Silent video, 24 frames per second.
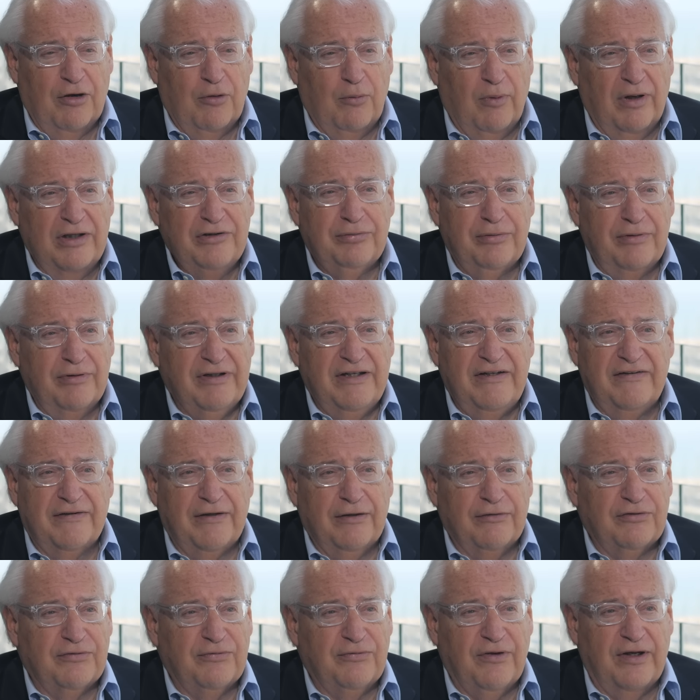Once we release
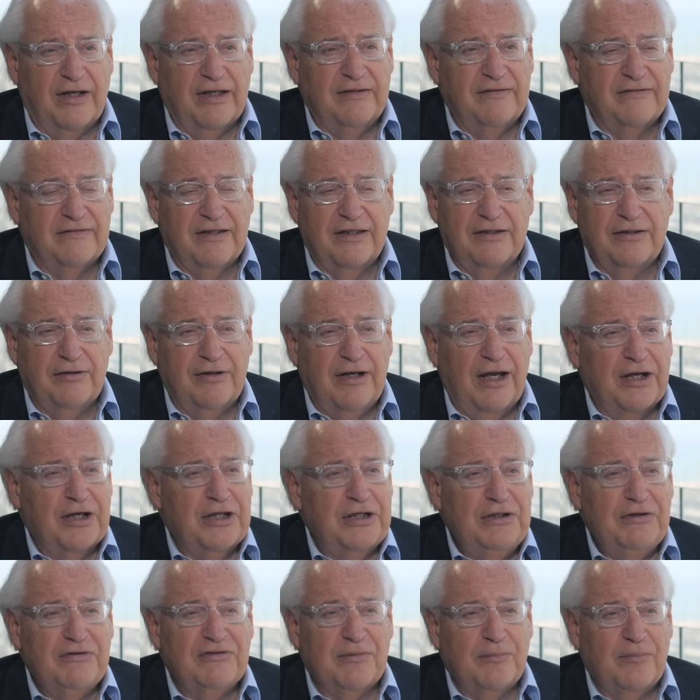those funds, they're not
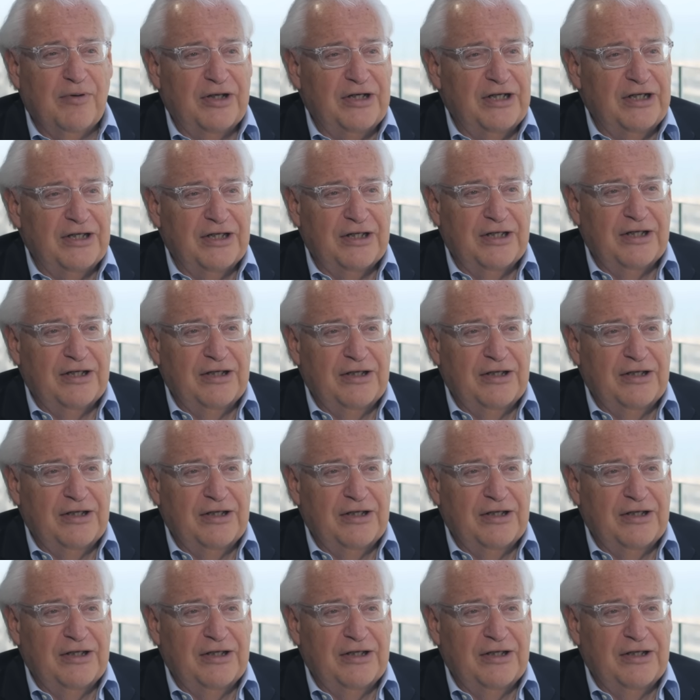going to use the money